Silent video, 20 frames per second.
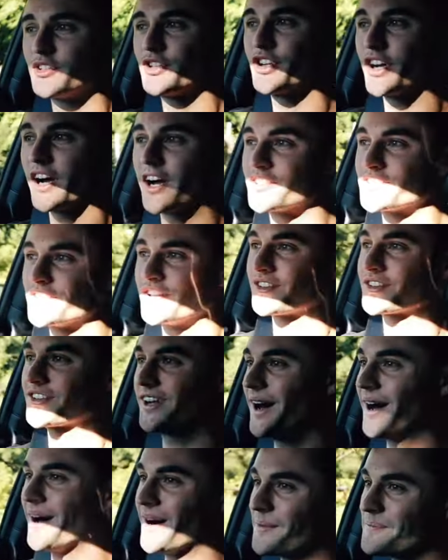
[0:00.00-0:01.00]
charge this
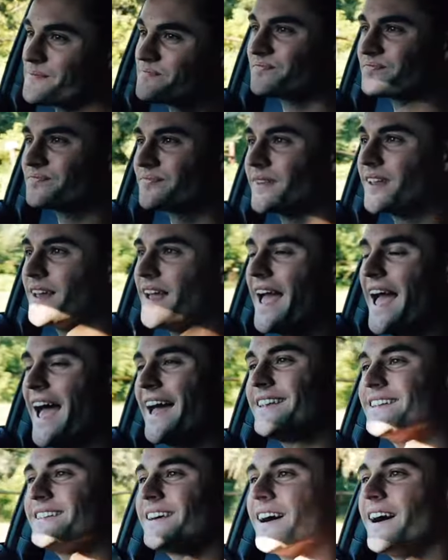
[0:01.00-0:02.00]
car.
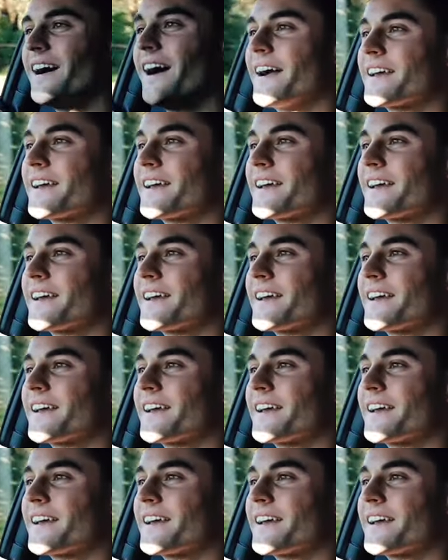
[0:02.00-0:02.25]
And